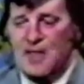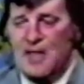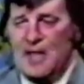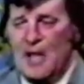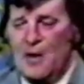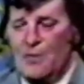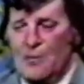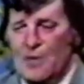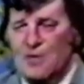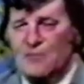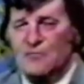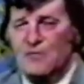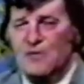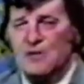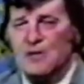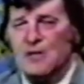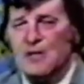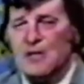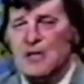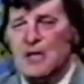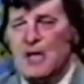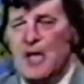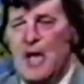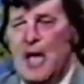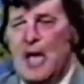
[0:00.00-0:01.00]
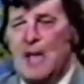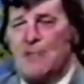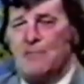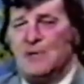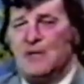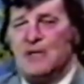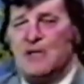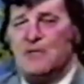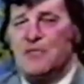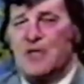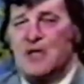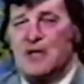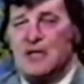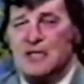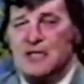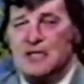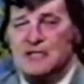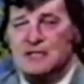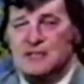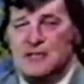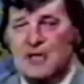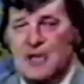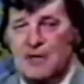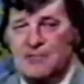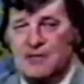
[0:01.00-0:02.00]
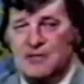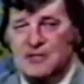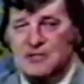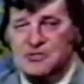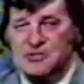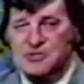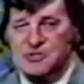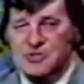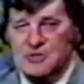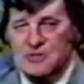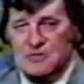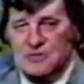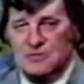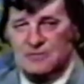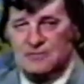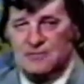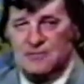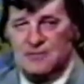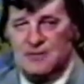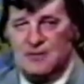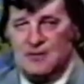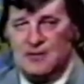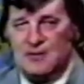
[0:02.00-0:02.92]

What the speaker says: However, I believe that he is coming soon.